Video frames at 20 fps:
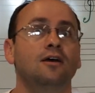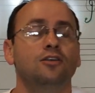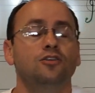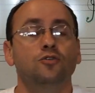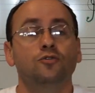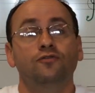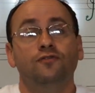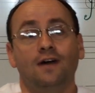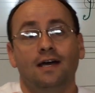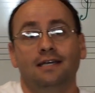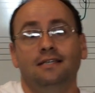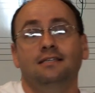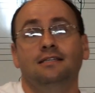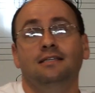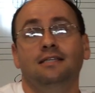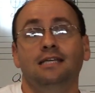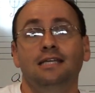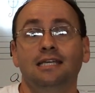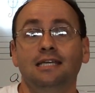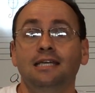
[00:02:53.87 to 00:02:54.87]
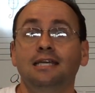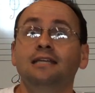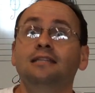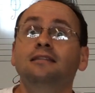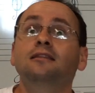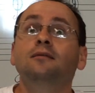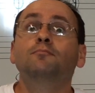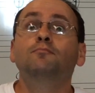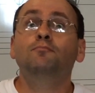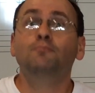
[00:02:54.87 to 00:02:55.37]
you find an E
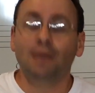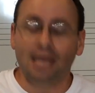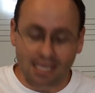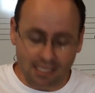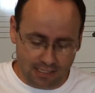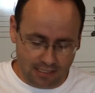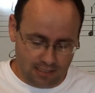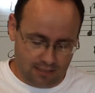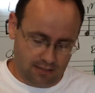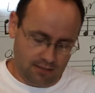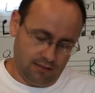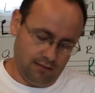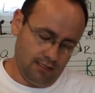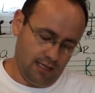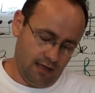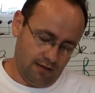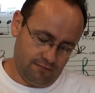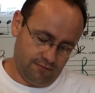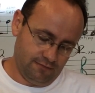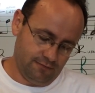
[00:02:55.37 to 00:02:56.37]
in the bass clef.